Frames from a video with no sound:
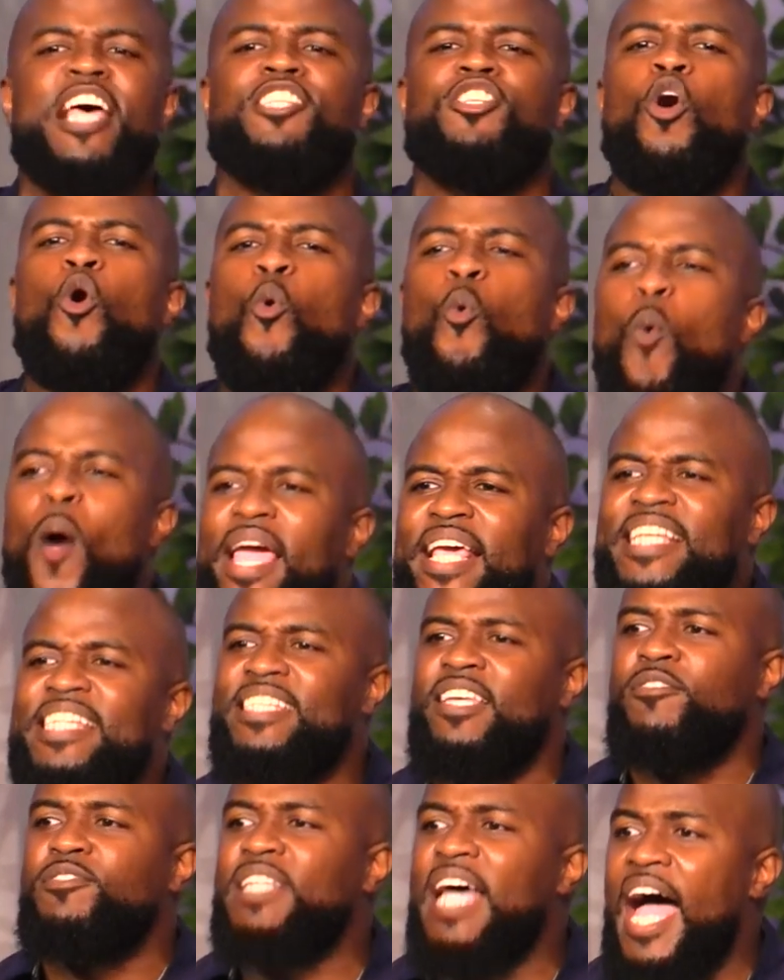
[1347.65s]
is a
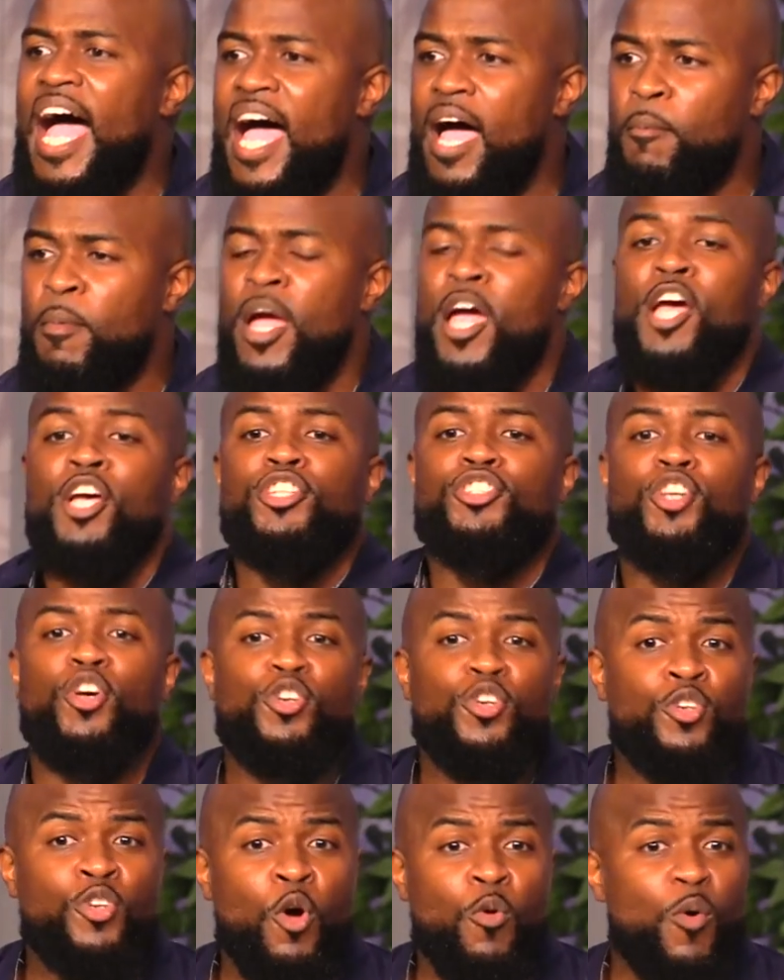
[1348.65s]
waste of time. So
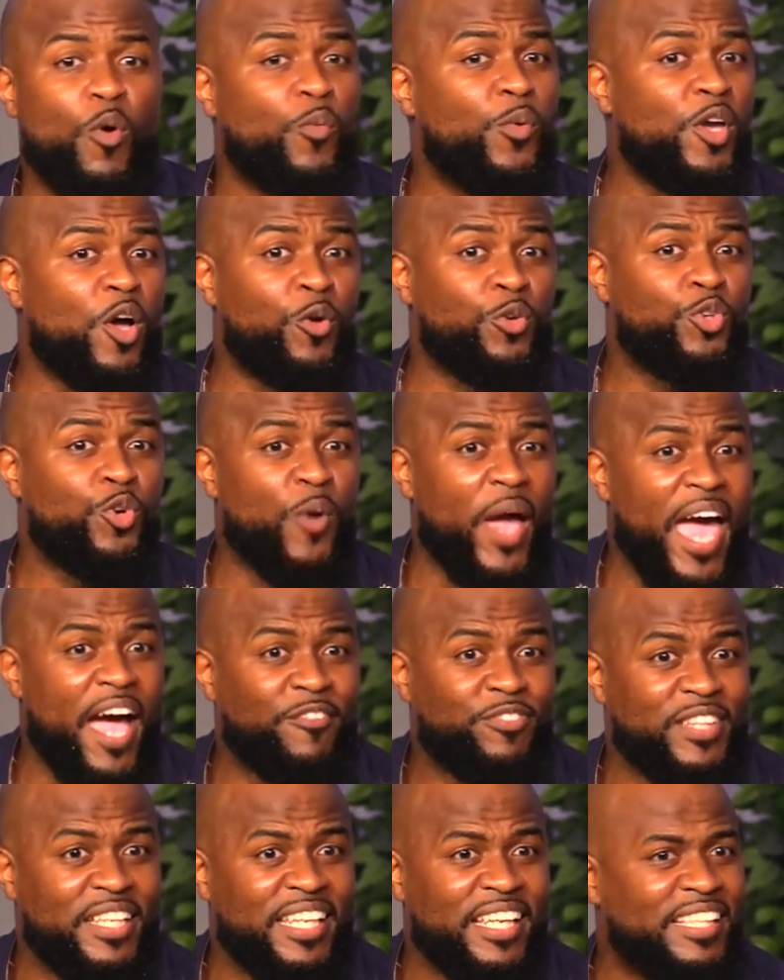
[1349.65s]
you know what we're going to do
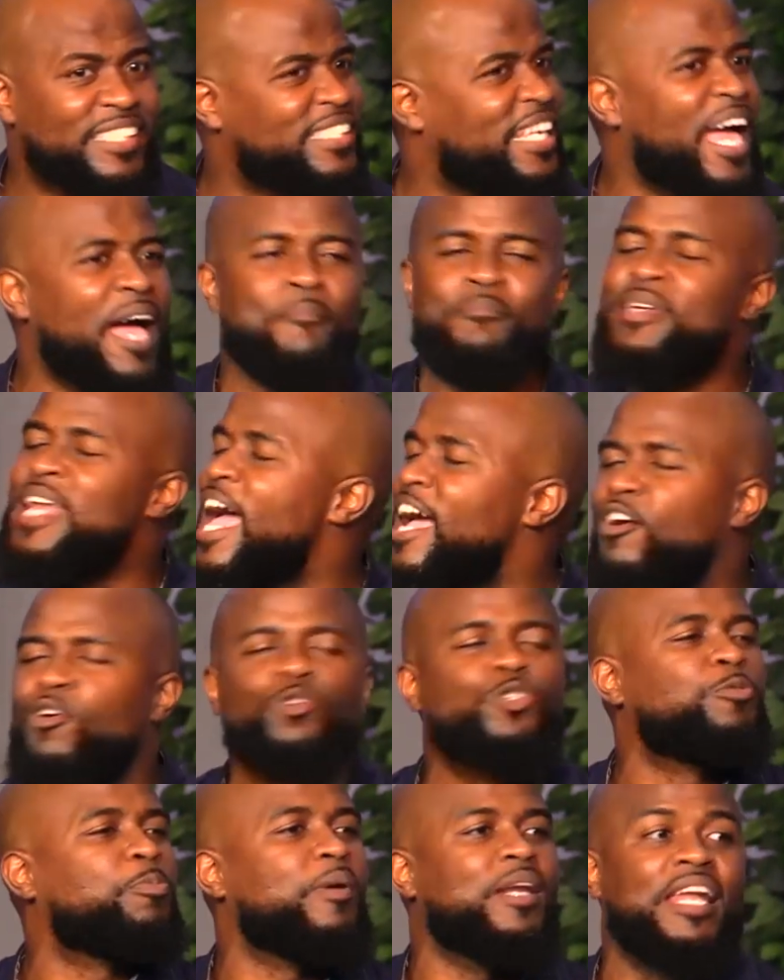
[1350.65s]
after this? I'm not
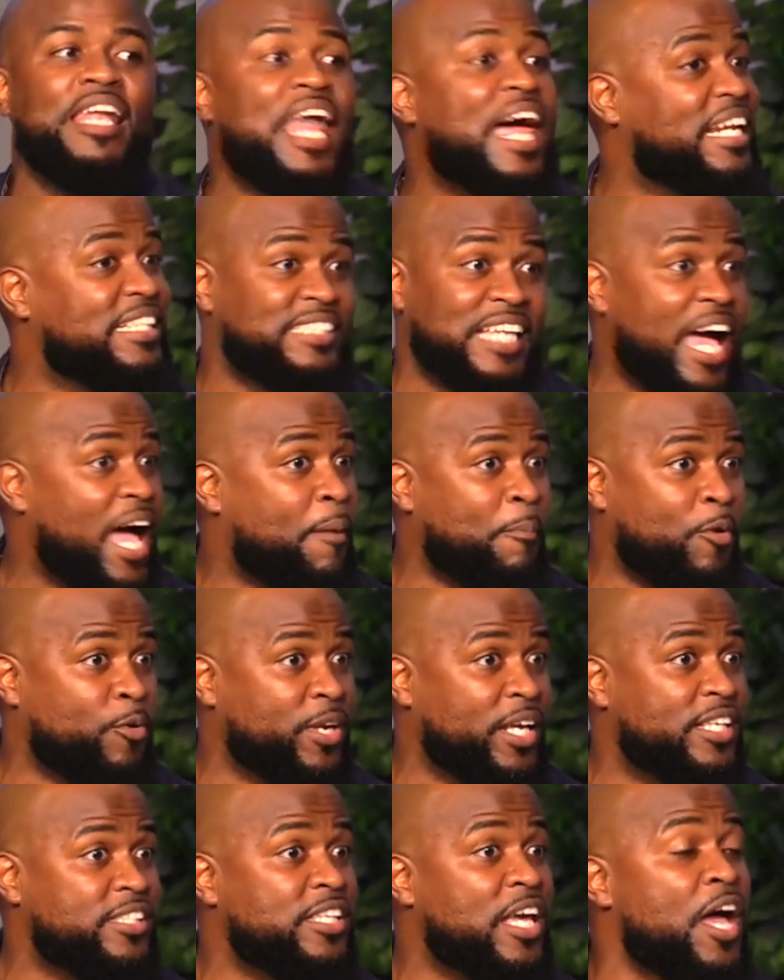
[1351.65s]
going to spend a lot of time
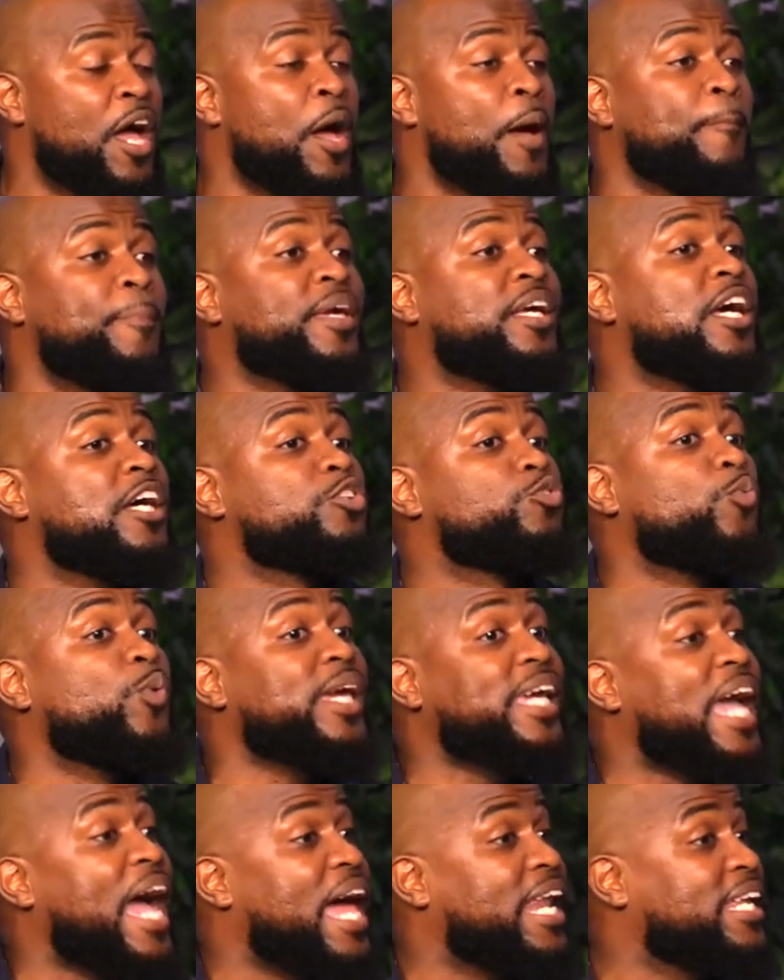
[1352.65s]
on this, because
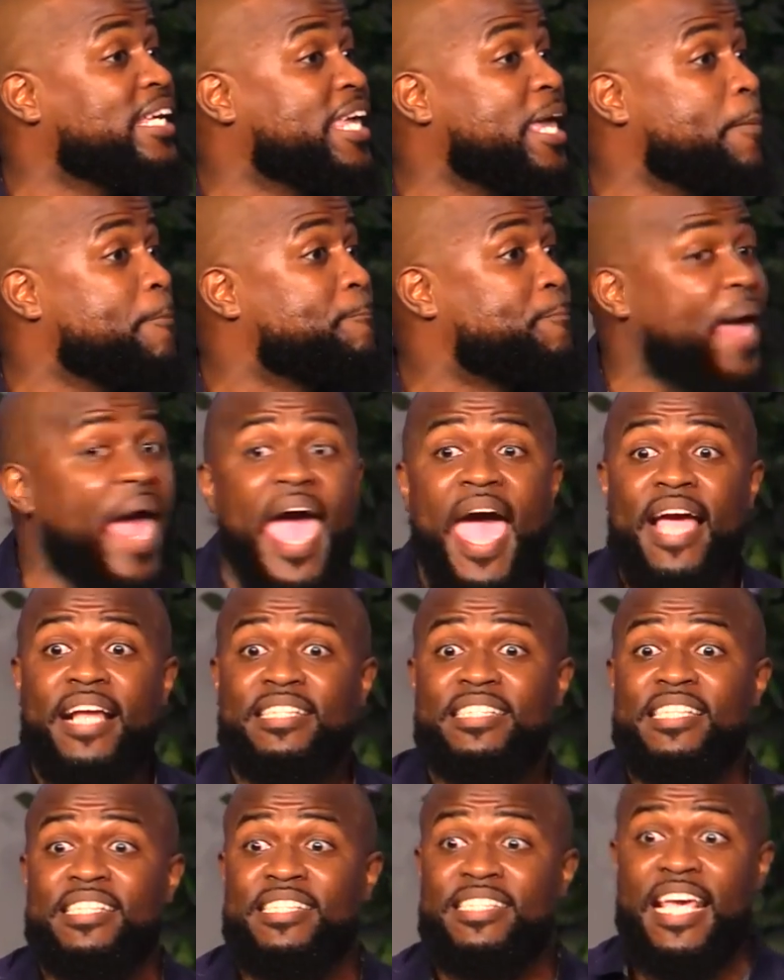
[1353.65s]
we got to get
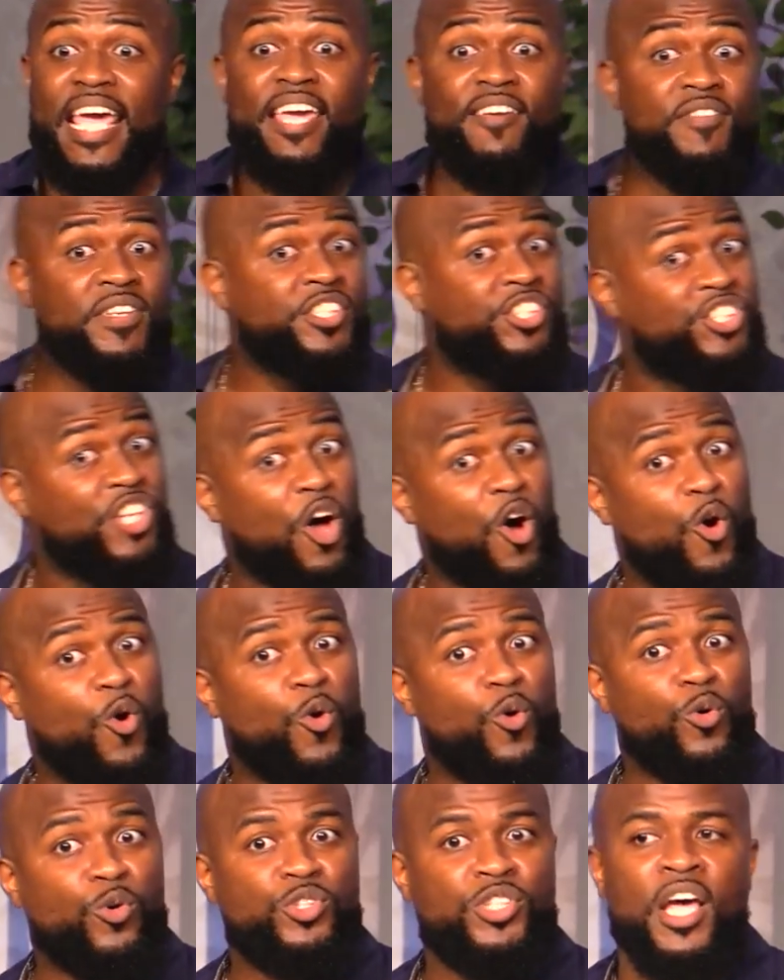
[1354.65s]
back to saving
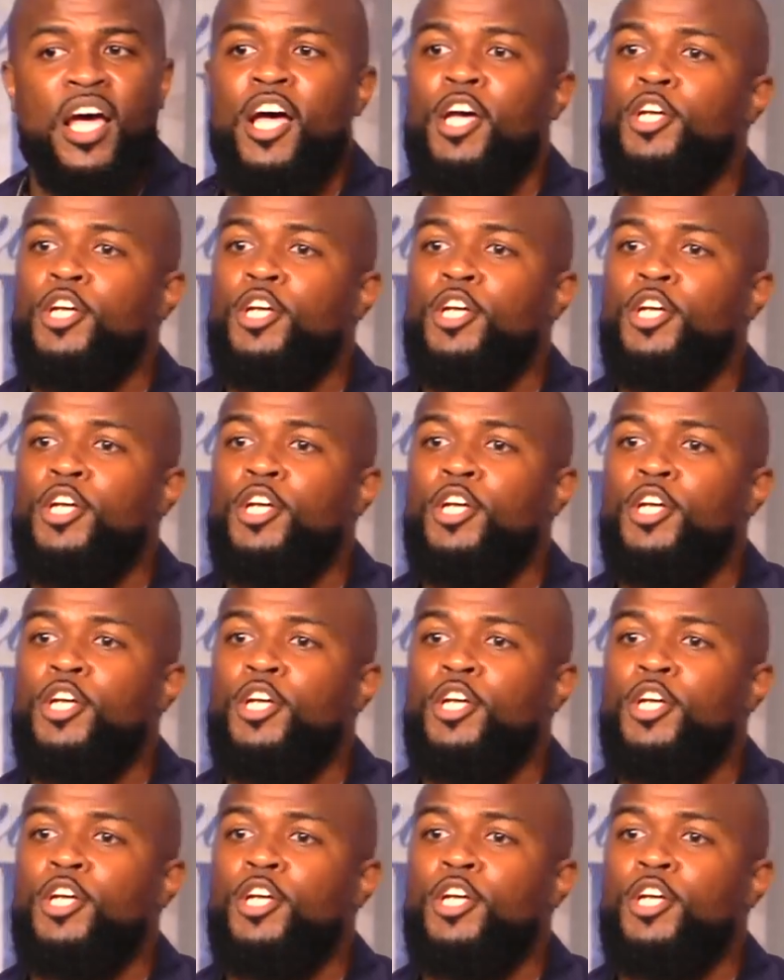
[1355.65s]
souls.